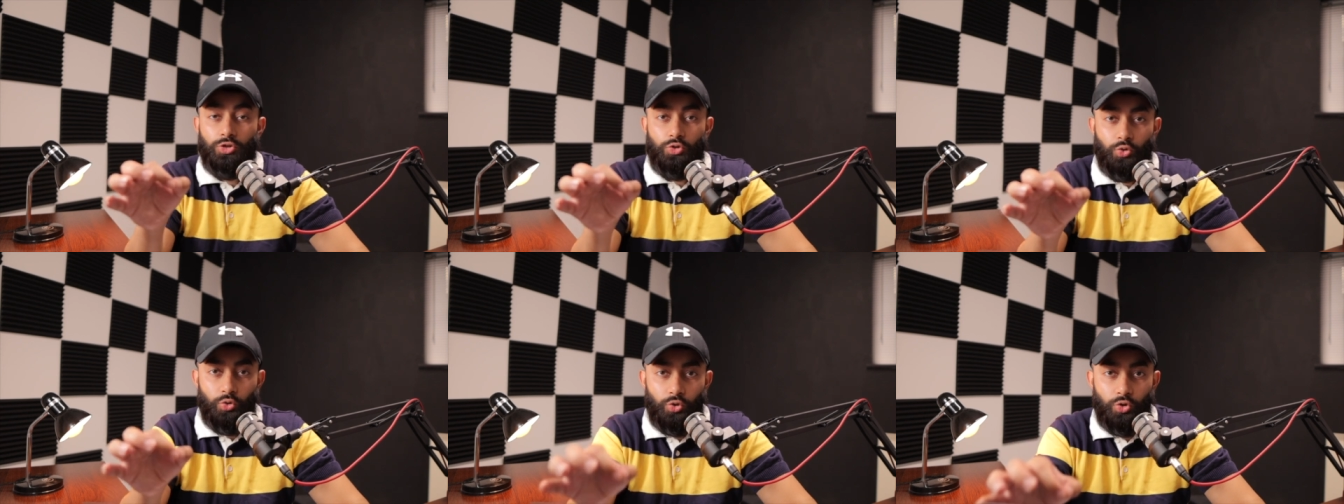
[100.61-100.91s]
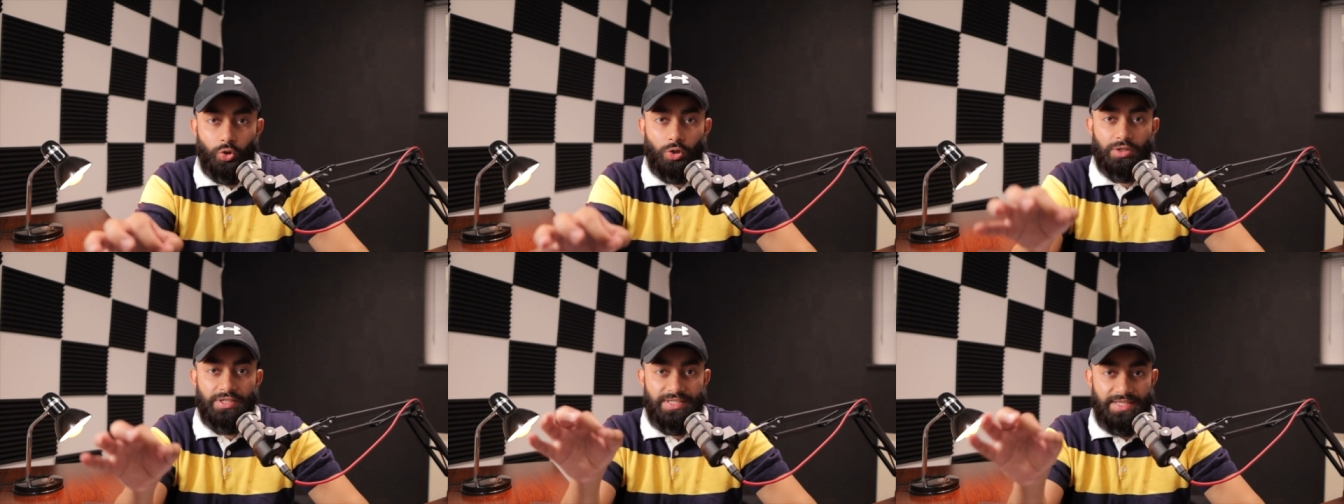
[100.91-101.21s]
do
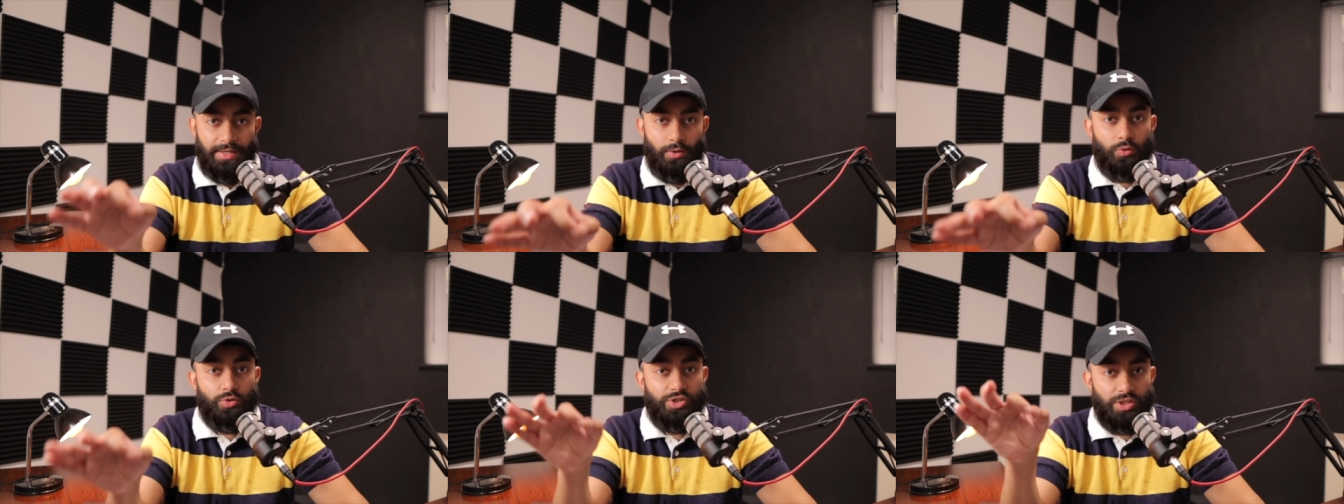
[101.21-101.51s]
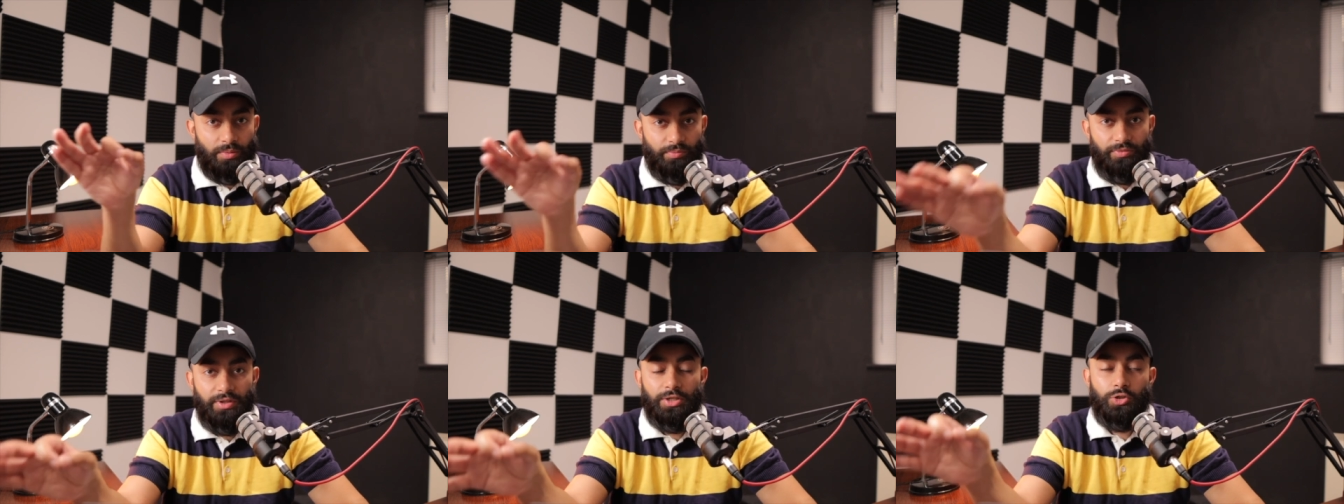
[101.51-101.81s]
not sell
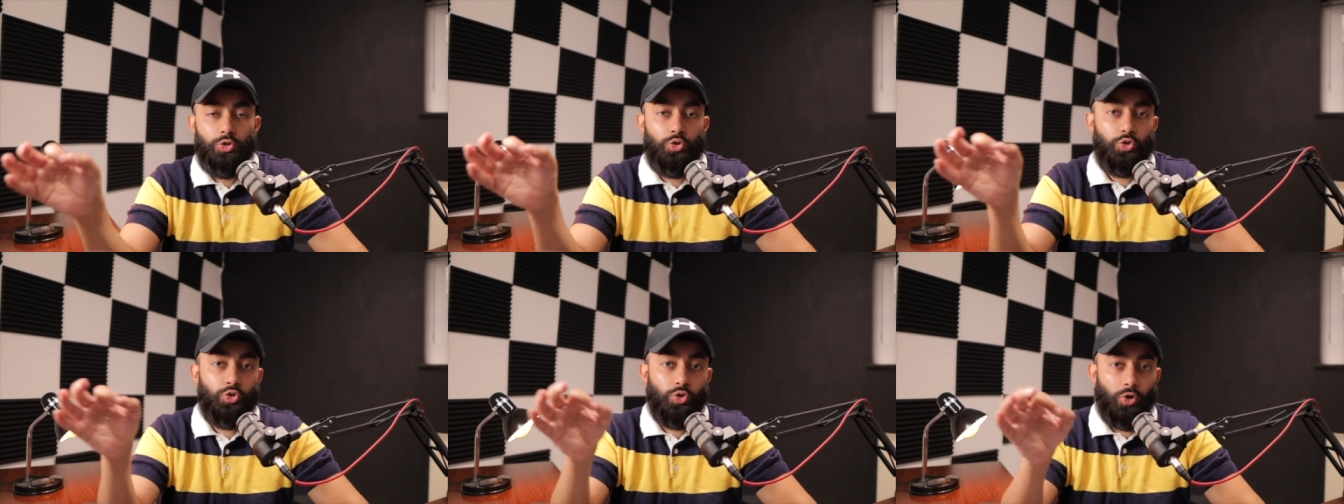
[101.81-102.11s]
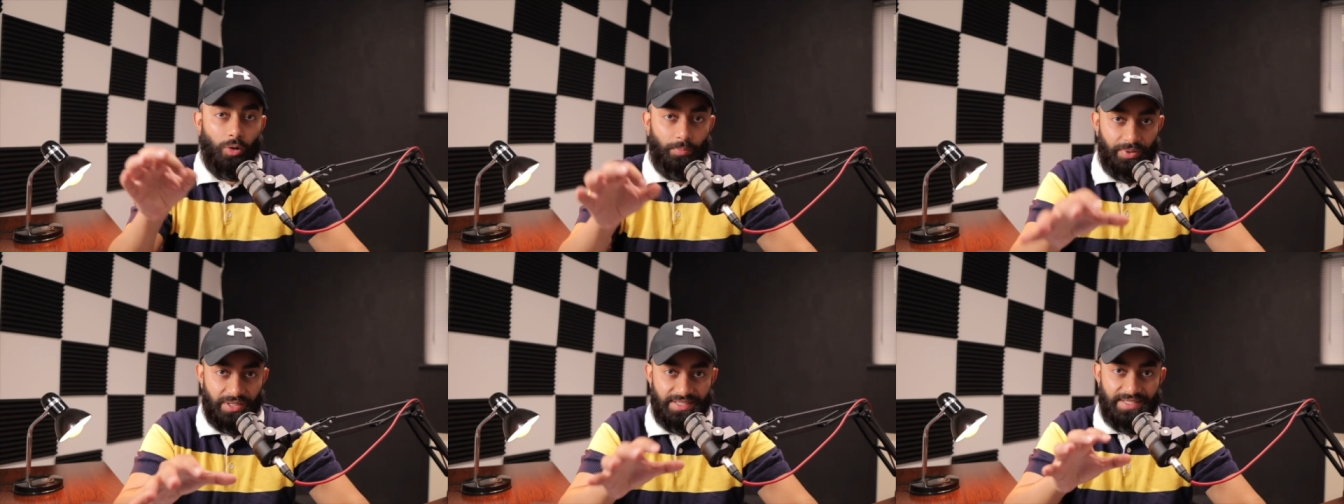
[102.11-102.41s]
something you do
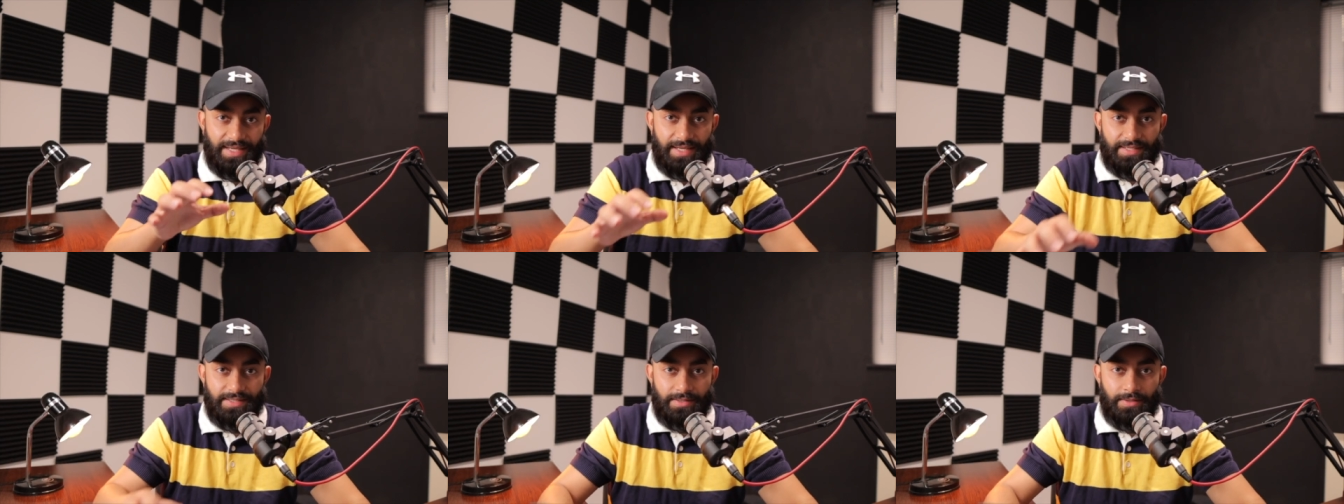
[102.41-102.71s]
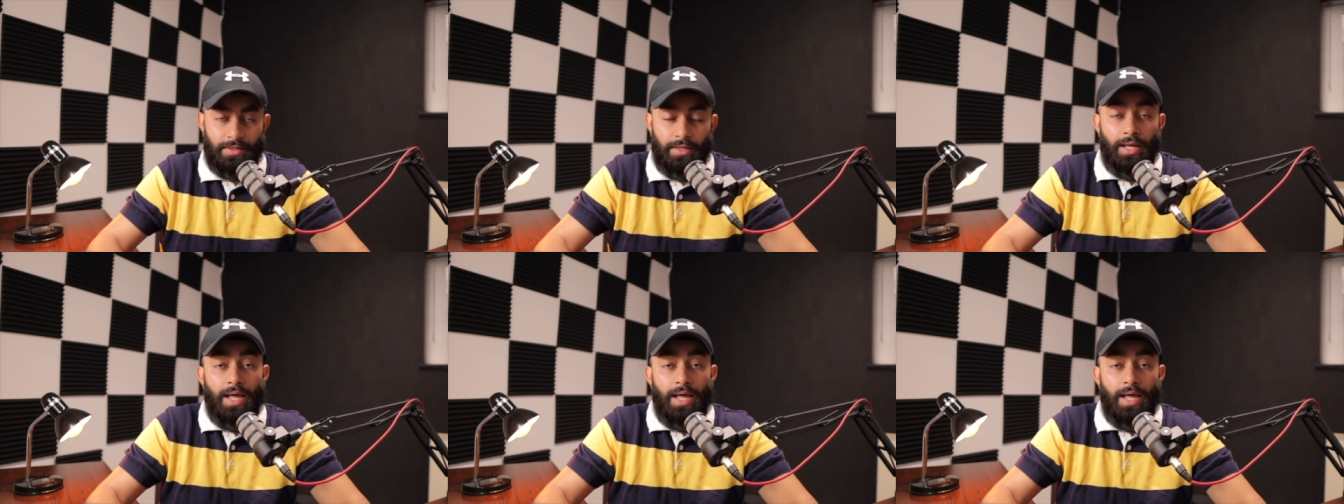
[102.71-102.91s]
not possess